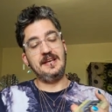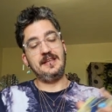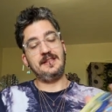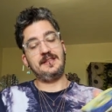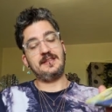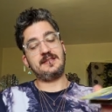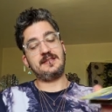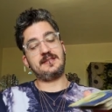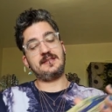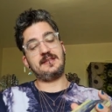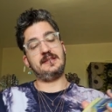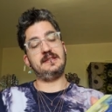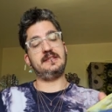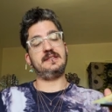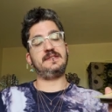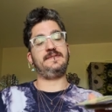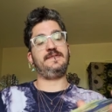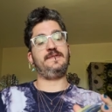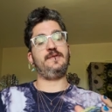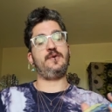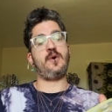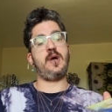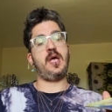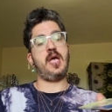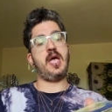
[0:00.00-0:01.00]
This is
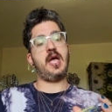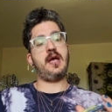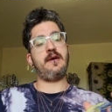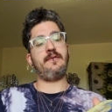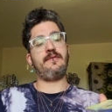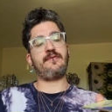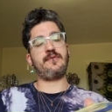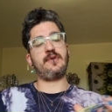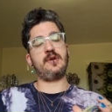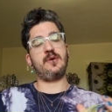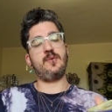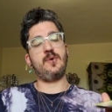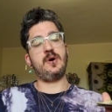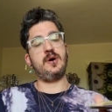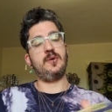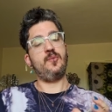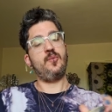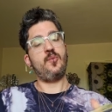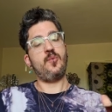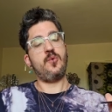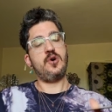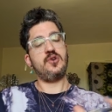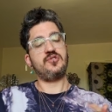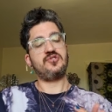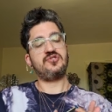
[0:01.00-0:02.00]
for everyone
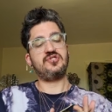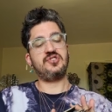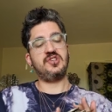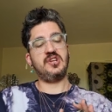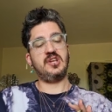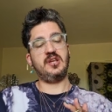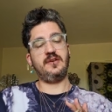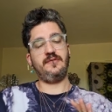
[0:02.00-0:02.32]
watching.